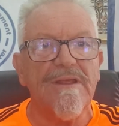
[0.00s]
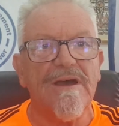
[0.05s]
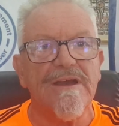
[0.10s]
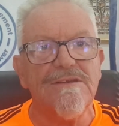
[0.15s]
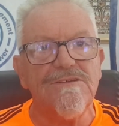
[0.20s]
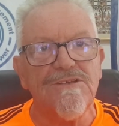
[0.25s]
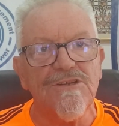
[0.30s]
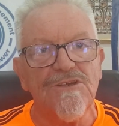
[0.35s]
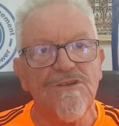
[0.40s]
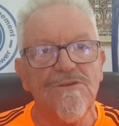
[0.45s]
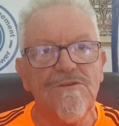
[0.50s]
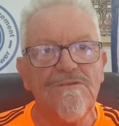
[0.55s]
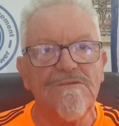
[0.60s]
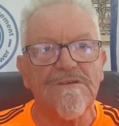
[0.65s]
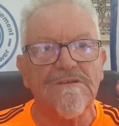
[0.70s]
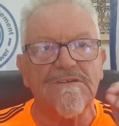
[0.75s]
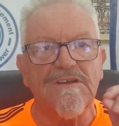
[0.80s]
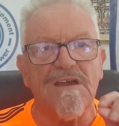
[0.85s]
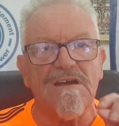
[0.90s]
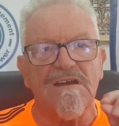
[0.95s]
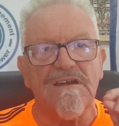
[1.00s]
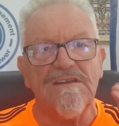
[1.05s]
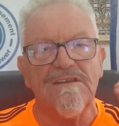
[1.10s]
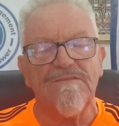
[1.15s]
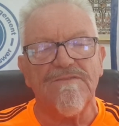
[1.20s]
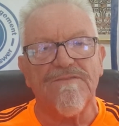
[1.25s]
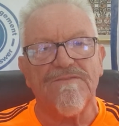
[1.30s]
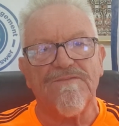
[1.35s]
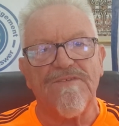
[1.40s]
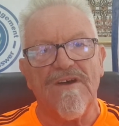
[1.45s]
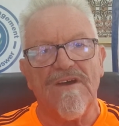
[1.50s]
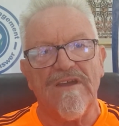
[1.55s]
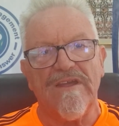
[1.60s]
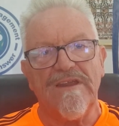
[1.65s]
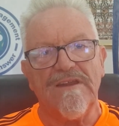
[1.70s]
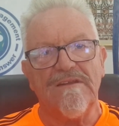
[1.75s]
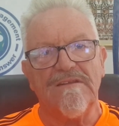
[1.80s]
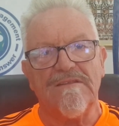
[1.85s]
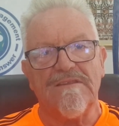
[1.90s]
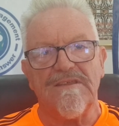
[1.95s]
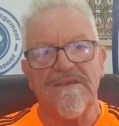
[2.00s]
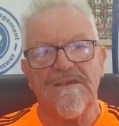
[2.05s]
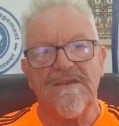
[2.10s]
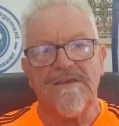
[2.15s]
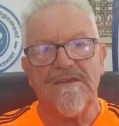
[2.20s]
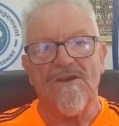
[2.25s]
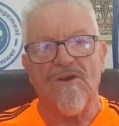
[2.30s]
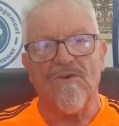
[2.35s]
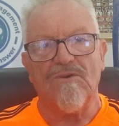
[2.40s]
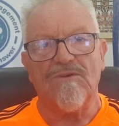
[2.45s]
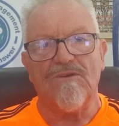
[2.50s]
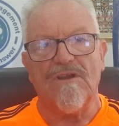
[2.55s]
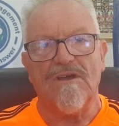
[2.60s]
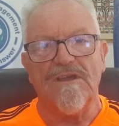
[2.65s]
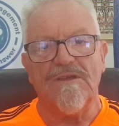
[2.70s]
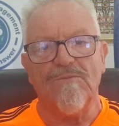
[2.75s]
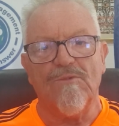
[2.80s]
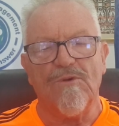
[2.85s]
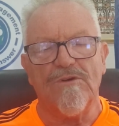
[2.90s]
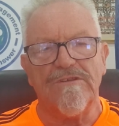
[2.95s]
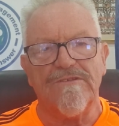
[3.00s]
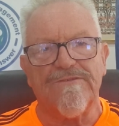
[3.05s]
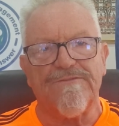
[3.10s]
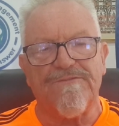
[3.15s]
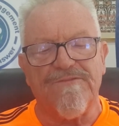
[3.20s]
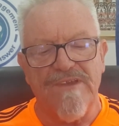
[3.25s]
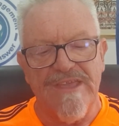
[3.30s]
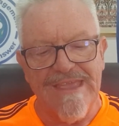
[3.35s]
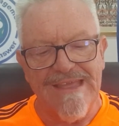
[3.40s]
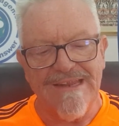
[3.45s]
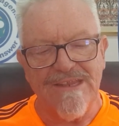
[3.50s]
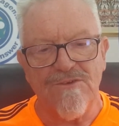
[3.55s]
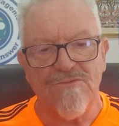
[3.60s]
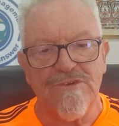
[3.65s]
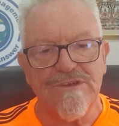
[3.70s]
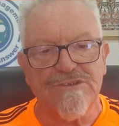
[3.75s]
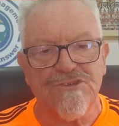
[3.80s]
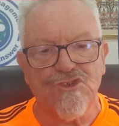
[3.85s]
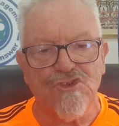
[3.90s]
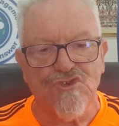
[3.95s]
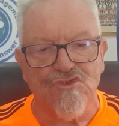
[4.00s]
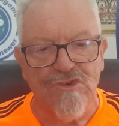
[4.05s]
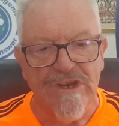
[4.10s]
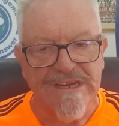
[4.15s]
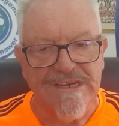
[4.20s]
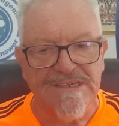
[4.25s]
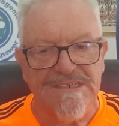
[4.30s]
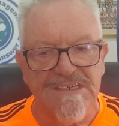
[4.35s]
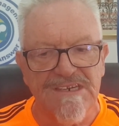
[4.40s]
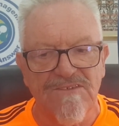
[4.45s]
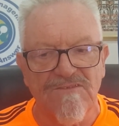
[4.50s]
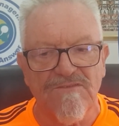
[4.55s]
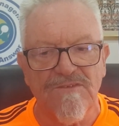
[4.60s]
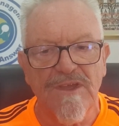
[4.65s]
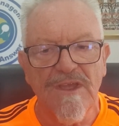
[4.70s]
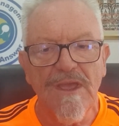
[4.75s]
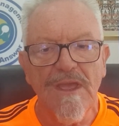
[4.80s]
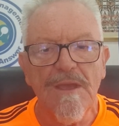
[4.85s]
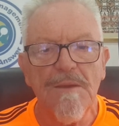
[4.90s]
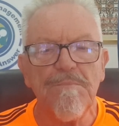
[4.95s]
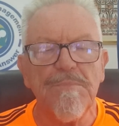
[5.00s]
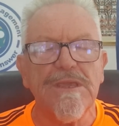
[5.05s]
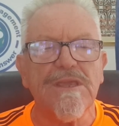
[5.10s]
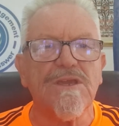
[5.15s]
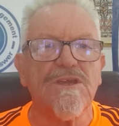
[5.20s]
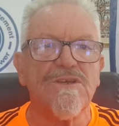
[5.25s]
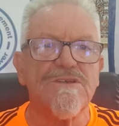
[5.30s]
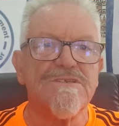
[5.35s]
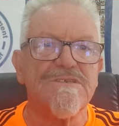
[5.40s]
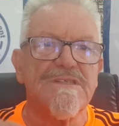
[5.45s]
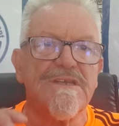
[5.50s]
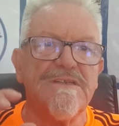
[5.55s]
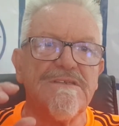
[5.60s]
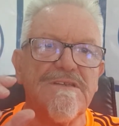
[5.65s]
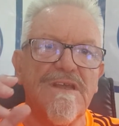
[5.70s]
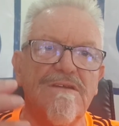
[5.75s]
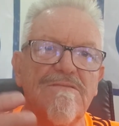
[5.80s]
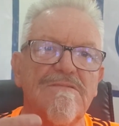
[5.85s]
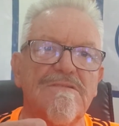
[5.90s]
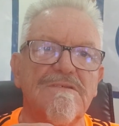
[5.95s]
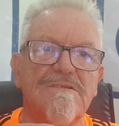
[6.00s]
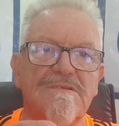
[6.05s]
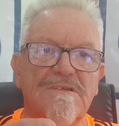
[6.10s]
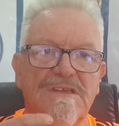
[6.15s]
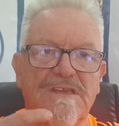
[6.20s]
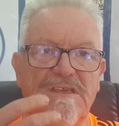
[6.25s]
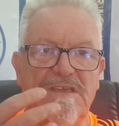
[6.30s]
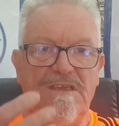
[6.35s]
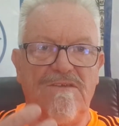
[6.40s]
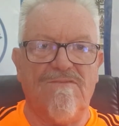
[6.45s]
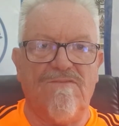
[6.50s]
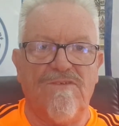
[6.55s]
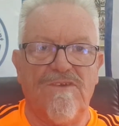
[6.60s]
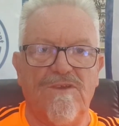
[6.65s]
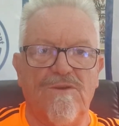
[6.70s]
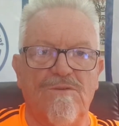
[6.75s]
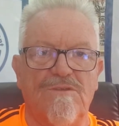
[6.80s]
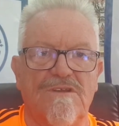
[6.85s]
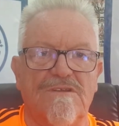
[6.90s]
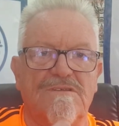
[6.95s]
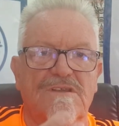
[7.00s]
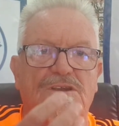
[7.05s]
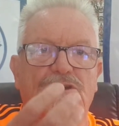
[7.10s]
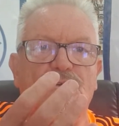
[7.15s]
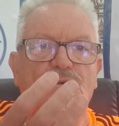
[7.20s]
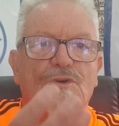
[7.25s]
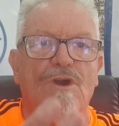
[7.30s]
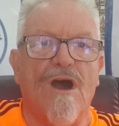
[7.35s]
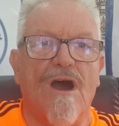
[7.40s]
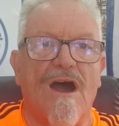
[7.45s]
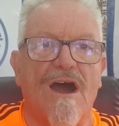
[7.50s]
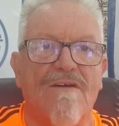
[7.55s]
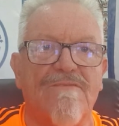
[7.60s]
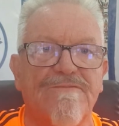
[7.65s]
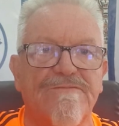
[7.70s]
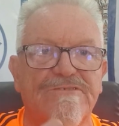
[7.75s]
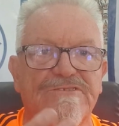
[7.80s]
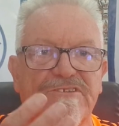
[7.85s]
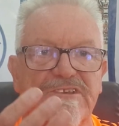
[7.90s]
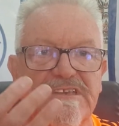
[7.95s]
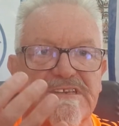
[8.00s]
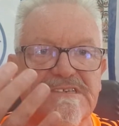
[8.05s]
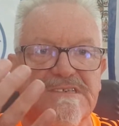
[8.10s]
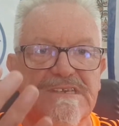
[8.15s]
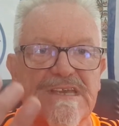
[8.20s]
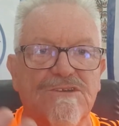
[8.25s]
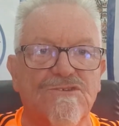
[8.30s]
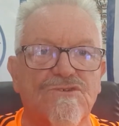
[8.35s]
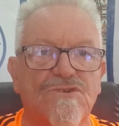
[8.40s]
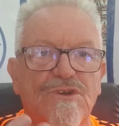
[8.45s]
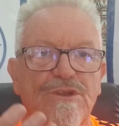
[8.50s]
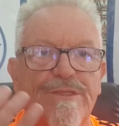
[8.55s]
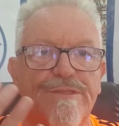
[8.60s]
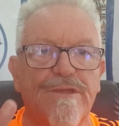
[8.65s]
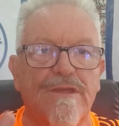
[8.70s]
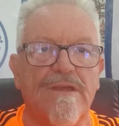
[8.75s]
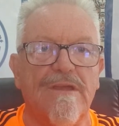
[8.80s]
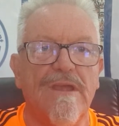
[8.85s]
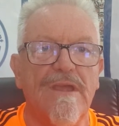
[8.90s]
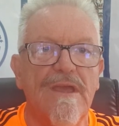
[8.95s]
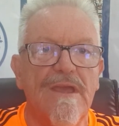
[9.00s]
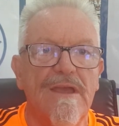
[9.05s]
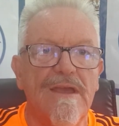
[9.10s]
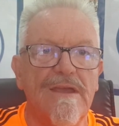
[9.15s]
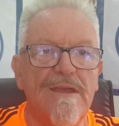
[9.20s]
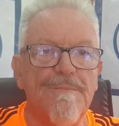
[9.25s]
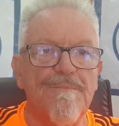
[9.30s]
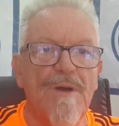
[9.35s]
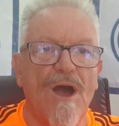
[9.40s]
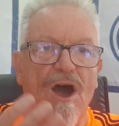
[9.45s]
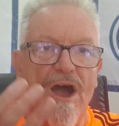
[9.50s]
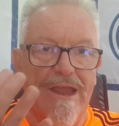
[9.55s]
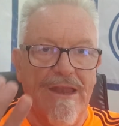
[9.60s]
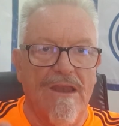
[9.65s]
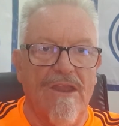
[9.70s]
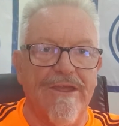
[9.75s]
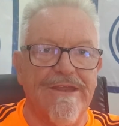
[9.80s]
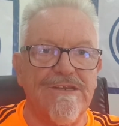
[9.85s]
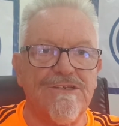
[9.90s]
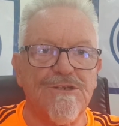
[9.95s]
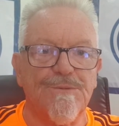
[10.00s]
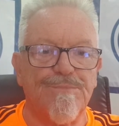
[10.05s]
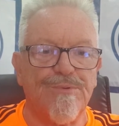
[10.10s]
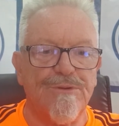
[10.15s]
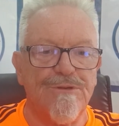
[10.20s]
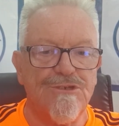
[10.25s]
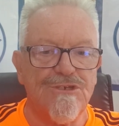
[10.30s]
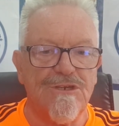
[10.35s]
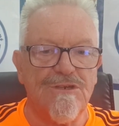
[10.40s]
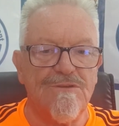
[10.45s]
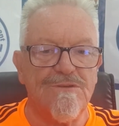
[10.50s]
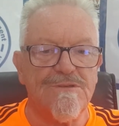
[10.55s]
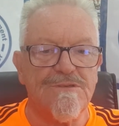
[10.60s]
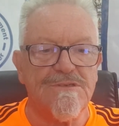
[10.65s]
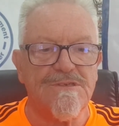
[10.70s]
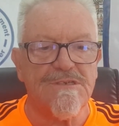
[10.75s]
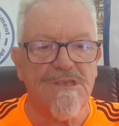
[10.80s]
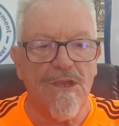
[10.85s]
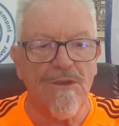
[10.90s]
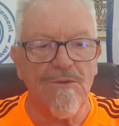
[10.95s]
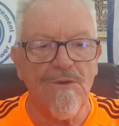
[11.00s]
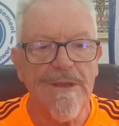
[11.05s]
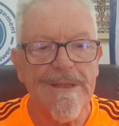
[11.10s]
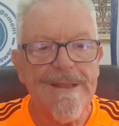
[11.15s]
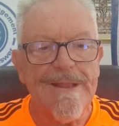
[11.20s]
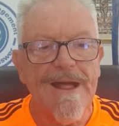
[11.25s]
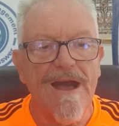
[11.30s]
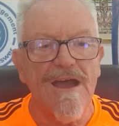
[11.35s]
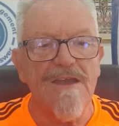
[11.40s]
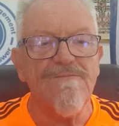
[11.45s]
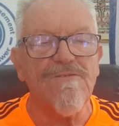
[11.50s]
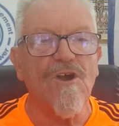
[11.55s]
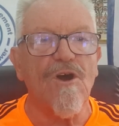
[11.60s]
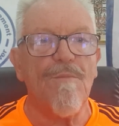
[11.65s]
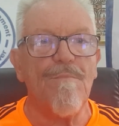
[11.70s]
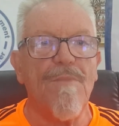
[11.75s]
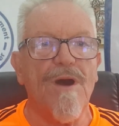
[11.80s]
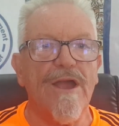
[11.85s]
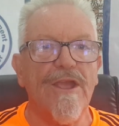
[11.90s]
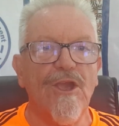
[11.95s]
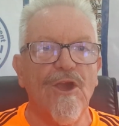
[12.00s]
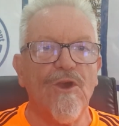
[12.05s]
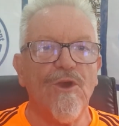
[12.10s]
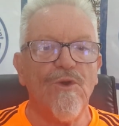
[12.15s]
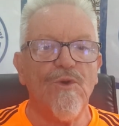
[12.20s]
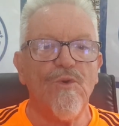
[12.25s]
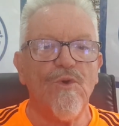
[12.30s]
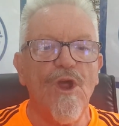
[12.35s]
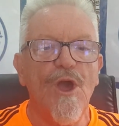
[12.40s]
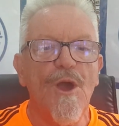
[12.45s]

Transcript: I do kind of find the online ones fairly restrictive because they don't give you the graphs, etc., that I like to produce. So I've got my own